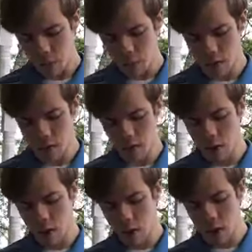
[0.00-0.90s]
and
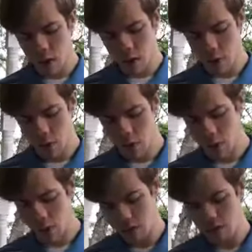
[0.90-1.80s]
be
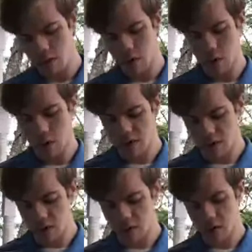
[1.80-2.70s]
with those who are
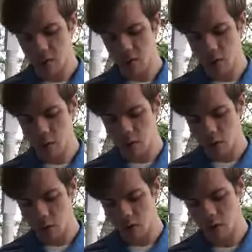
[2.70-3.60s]
sick, be with
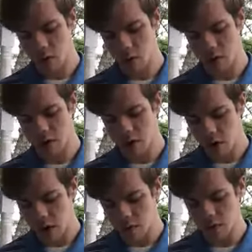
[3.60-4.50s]
those who are
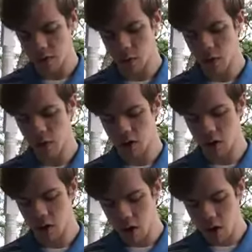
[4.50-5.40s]
still having to work,